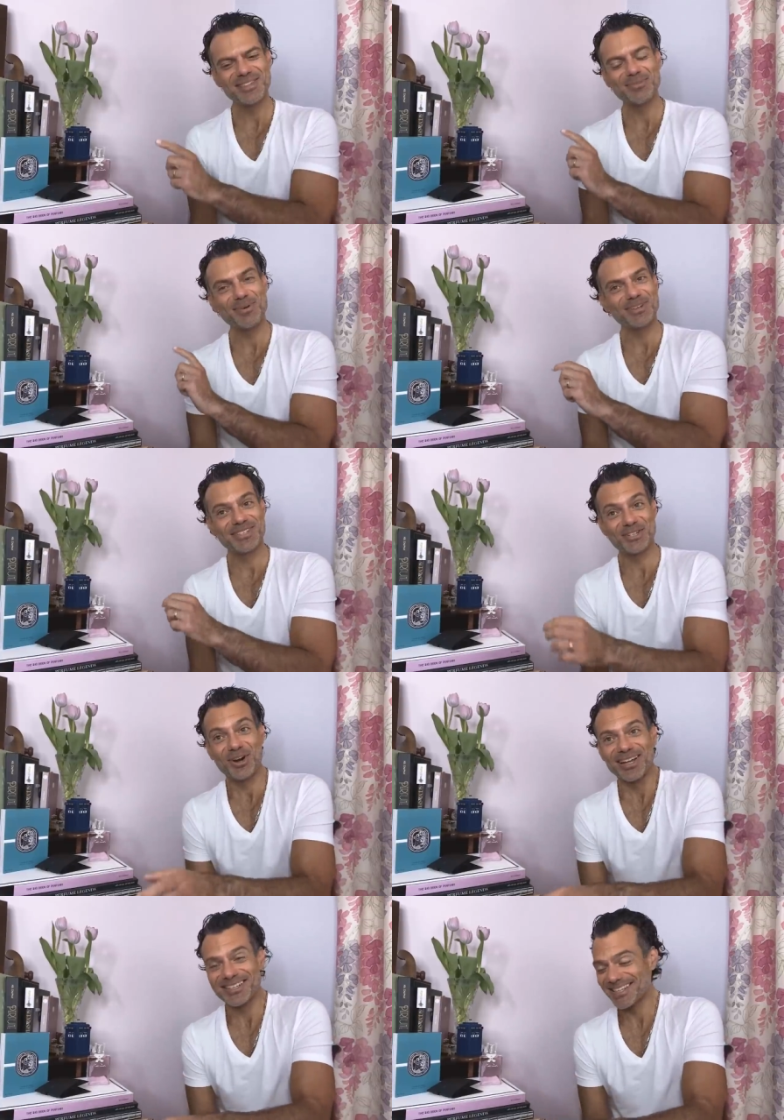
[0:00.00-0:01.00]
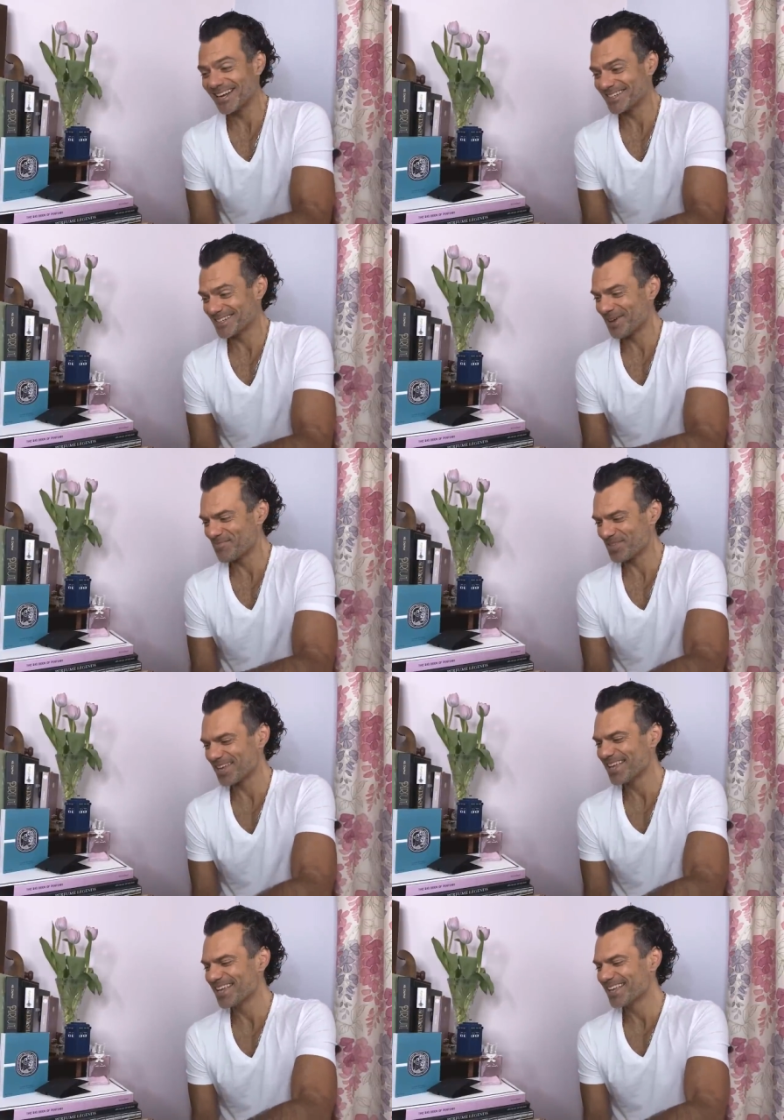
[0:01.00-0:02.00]
the box is trying to tell us
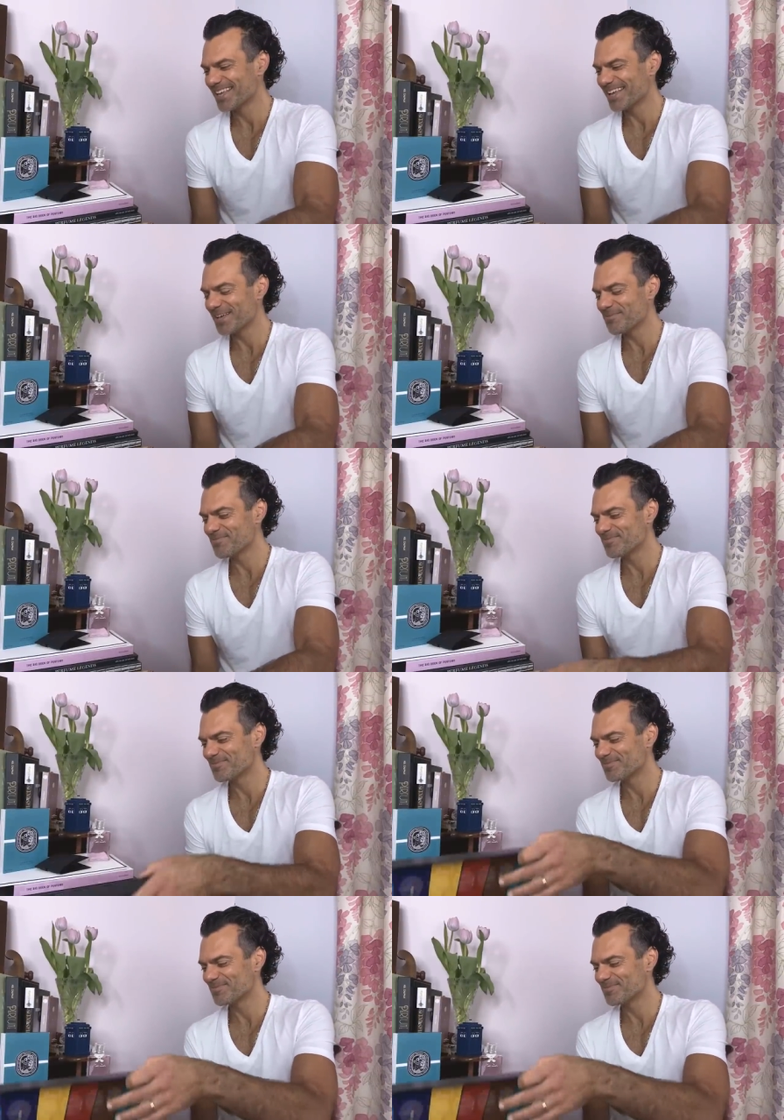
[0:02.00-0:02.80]
something? Um,